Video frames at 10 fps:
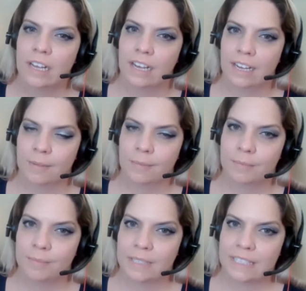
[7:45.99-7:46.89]

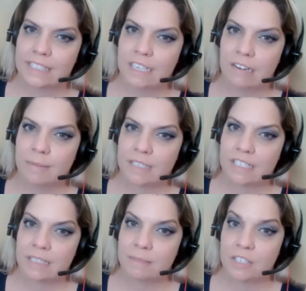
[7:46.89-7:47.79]
But the CRM
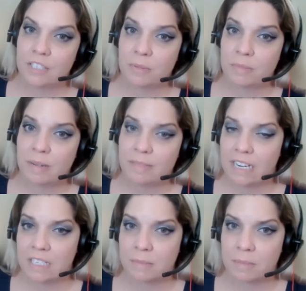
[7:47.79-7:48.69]
system that Supermoms
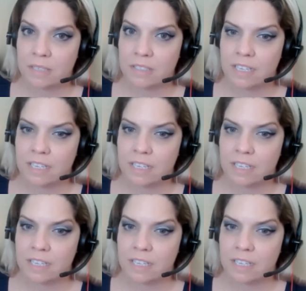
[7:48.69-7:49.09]
had us build